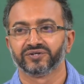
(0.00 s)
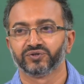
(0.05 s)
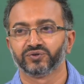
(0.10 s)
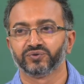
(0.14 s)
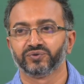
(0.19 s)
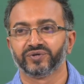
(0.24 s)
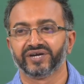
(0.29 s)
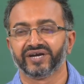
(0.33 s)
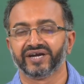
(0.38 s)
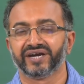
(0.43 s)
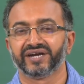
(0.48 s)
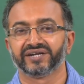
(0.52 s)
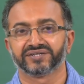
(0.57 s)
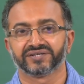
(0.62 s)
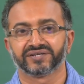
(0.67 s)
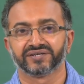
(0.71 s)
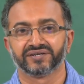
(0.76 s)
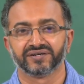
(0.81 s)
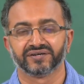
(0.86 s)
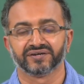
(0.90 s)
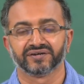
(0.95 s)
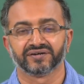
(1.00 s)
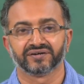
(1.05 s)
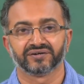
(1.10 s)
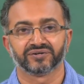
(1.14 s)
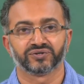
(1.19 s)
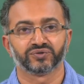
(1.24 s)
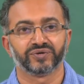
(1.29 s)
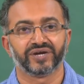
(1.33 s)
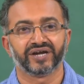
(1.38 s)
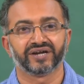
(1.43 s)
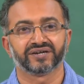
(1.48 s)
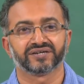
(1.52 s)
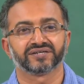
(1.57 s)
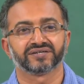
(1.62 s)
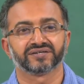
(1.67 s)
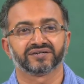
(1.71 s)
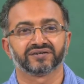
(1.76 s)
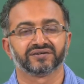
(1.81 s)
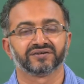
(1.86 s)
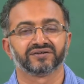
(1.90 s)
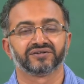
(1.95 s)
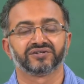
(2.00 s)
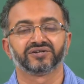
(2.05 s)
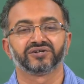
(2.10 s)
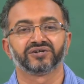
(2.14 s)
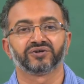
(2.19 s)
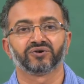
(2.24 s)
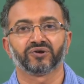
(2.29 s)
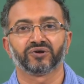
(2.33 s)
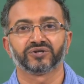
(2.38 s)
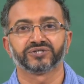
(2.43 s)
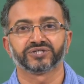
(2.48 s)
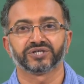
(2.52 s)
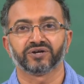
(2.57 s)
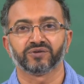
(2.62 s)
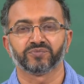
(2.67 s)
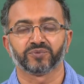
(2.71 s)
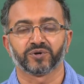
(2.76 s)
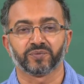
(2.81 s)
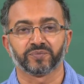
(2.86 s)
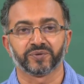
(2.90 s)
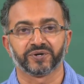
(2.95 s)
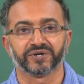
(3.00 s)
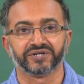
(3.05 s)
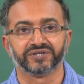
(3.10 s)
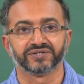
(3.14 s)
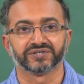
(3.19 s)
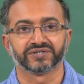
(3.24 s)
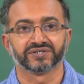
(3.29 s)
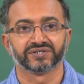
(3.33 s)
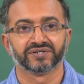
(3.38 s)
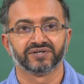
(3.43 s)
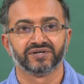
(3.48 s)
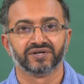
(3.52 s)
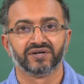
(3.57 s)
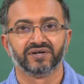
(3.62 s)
to get the rheological properties.